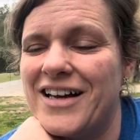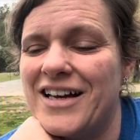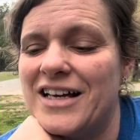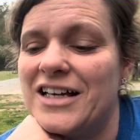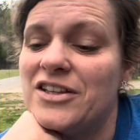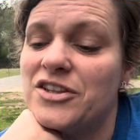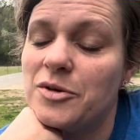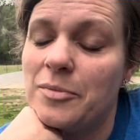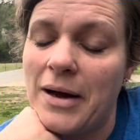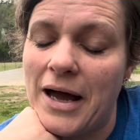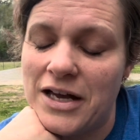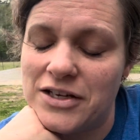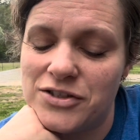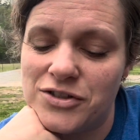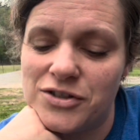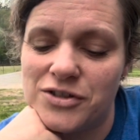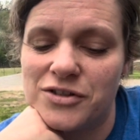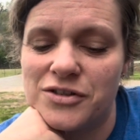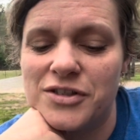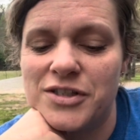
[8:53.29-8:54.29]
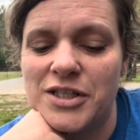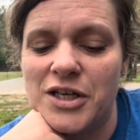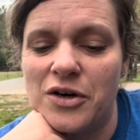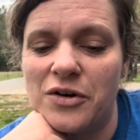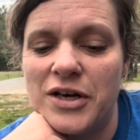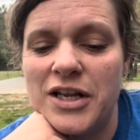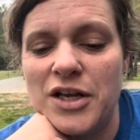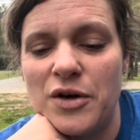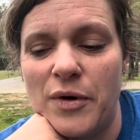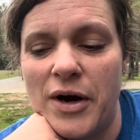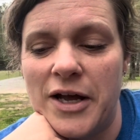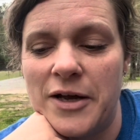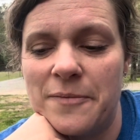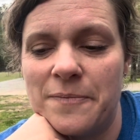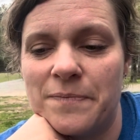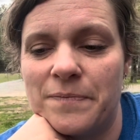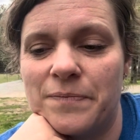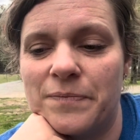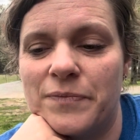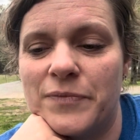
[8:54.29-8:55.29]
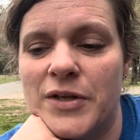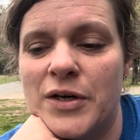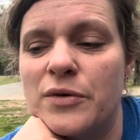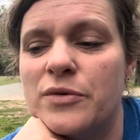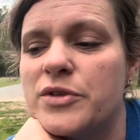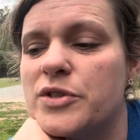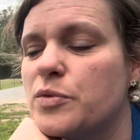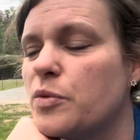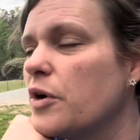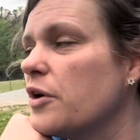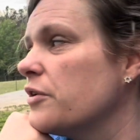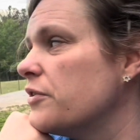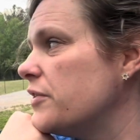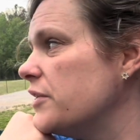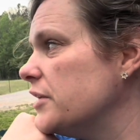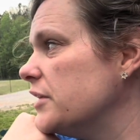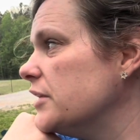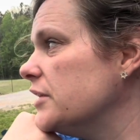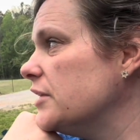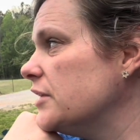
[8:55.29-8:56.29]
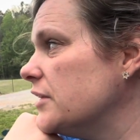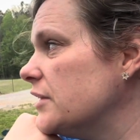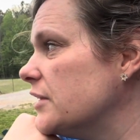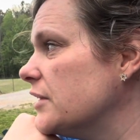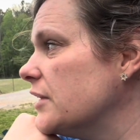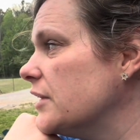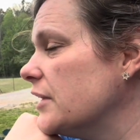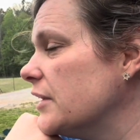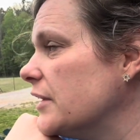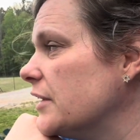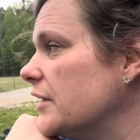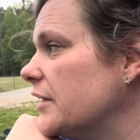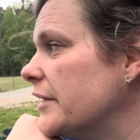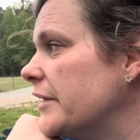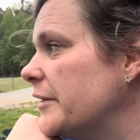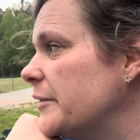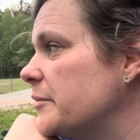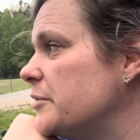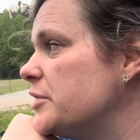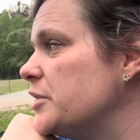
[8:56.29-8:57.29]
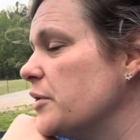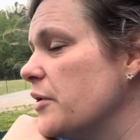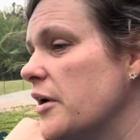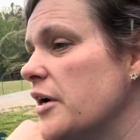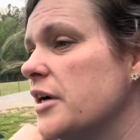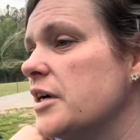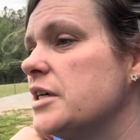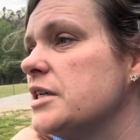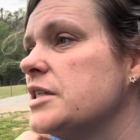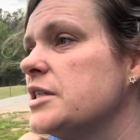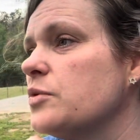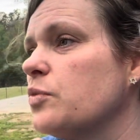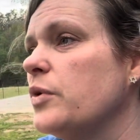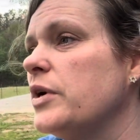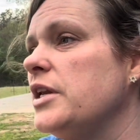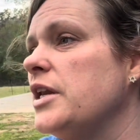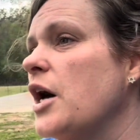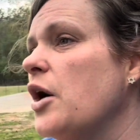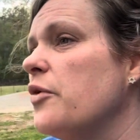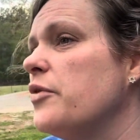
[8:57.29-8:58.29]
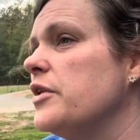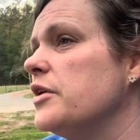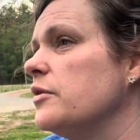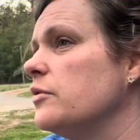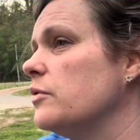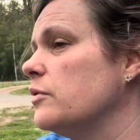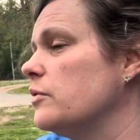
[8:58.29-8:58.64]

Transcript: in the pasture. So anyway, it was worth it to us. We know that